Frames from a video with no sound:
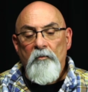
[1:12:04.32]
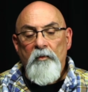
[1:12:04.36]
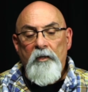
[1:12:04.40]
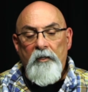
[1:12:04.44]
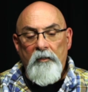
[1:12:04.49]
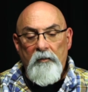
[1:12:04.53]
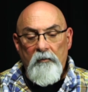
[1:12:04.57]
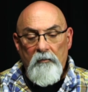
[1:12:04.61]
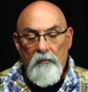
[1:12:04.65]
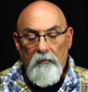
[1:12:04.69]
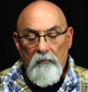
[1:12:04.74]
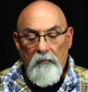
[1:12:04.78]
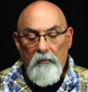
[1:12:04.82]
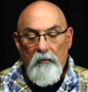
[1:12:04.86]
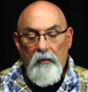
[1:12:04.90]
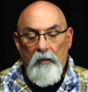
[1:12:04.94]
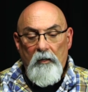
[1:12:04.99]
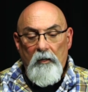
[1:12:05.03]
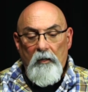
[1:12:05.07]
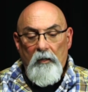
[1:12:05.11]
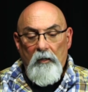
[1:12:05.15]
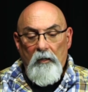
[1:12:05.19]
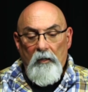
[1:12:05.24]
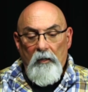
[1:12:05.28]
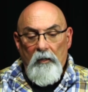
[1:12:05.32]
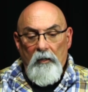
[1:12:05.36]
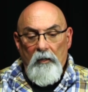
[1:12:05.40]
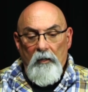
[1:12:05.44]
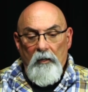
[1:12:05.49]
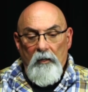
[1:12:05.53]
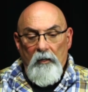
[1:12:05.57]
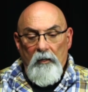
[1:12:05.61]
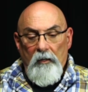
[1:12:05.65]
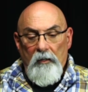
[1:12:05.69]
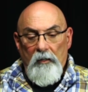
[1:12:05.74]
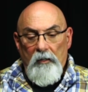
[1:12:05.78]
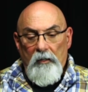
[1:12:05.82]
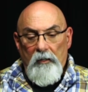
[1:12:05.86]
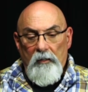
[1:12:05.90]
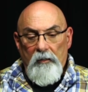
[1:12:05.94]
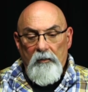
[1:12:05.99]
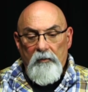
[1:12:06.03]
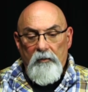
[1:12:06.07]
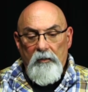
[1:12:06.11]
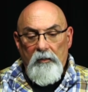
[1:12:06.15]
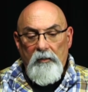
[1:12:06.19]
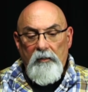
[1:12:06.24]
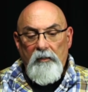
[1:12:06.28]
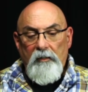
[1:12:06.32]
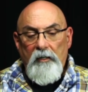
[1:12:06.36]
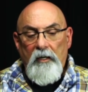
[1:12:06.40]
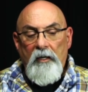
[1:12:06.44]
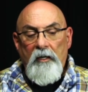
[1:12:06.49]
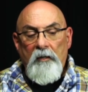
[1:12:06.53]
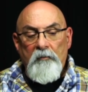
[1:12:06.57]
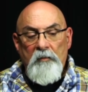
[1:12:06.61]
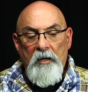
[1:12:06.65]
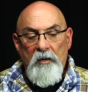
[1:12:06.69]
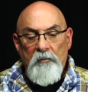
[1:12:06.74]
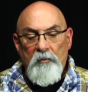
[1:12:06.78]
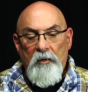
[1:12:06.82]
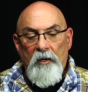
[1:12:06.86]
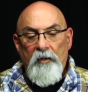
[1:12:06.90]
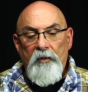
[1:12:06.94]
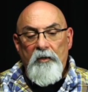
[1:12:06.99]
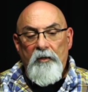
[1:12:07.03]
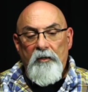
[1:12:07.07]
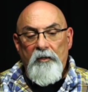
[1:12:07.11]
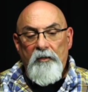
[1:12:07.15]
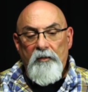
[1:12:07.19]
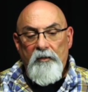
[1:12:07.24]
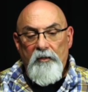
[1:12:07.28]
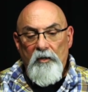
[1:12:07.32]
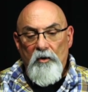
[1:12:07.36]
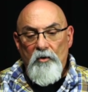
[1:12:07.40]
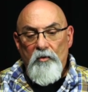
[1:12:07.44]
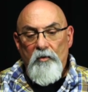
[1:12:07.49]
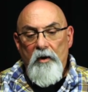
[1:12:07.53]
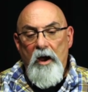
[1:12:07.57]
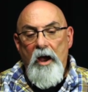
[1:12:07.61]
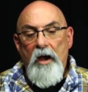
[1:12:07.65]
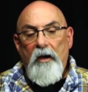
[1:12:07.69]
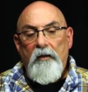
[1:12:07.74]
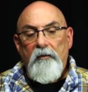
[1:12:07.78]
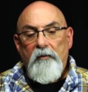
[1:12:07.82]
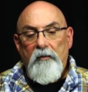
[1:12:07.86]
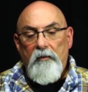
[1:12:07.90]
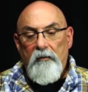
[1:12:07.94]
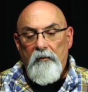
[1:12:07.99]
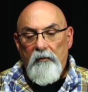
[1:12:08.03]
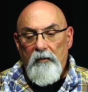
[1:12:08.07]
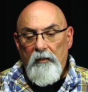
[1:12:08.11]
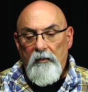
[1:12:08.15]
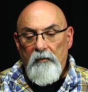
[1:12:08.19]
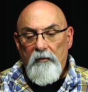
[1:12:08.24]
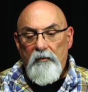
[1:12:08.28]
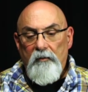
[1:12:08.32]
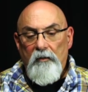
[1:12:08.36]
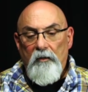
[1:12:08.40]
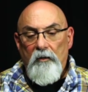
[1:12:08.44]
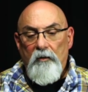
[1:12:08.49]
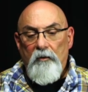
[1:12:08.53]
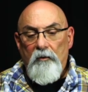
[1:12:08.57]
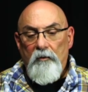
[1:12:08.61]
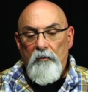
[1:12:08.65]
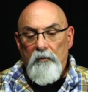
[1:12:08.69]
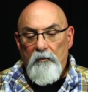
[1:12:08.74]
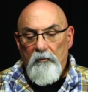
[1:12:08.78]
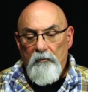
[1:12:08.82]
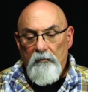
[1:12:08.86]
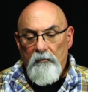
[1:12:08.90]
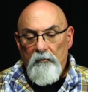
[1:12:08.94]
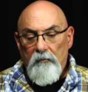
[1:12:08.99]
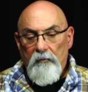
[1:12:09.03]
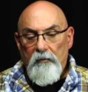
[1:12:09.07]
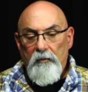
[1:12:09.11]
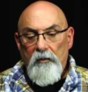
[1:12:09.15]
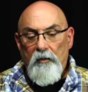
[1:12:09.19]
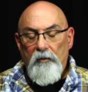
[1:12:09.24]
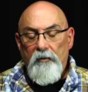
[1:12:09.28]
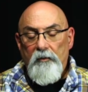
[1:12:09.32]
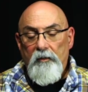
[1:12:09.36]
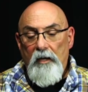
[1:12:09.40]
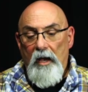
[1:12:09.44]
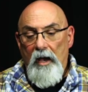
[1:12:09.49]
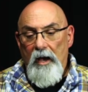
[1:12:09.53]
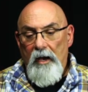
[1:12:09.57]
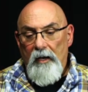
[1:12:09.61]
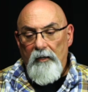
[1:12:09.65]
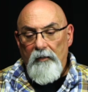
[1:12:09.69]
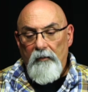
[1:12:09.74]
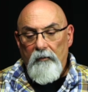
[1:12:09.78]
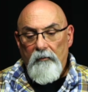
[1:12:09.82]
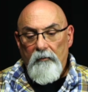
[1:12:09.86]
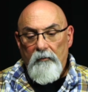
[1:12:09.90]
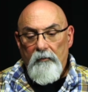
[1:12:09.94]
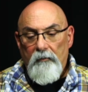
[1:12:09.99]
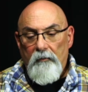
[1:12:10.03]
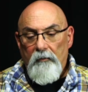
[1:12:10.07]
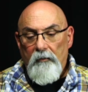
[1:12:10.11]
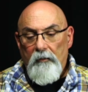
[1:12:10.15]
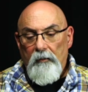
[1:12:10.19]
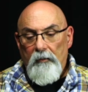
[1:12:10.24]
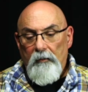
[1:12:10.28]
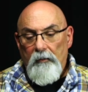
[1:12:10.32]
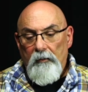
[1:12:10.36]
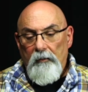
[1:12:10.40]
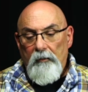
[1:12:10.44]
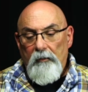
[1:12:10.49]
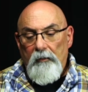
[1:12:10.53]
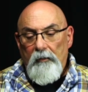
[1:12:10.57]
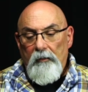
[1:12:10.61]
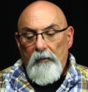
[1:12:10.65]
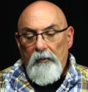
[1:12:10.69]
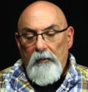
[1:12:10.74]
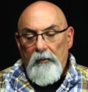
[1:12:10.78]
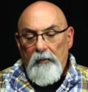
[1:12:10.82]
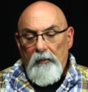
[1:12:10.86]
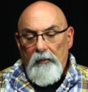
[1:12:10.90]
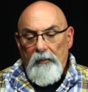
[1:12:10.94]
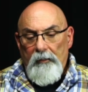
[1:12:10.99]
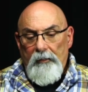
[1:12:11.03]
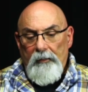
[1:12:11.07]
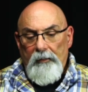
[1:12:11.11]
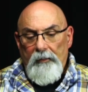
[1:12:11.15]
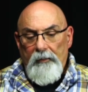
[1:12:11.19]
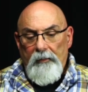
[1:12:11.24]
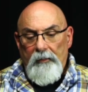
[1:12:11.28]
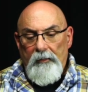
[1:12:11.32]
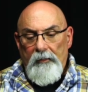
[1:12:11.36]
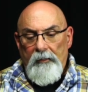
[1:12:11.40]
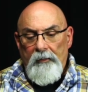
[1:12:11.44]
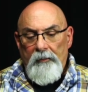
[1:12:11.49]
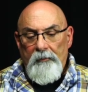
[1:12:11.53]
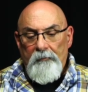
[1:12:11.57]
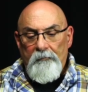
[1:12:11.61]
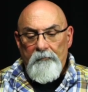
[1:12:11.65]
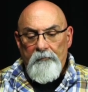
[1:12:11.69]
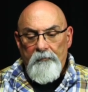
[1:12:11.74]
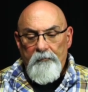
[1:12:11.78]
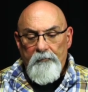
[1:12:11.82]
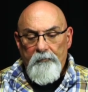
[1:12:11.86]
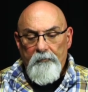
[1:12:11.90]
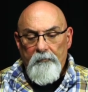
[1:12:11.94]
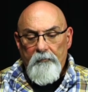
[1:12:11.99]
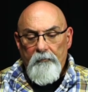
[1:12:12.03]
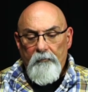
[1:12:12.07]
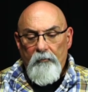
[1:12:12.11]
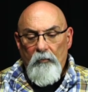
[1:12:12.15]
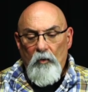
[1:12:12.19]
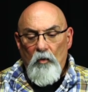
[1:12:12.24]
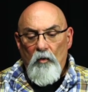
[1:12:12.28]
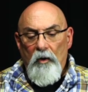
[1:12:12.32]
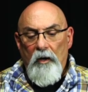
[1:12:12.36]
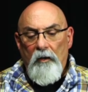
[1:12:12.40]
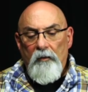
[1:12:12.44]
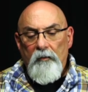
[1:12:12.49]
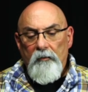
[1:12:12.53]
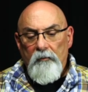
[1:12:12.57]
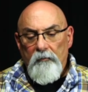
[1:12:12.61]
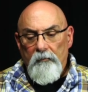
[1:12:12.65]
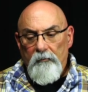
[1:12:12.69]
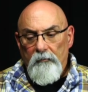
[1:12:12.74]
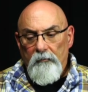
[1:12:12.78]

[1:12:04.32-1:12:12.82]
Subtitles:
and just seeing my mother so wrecked and so sad. Well,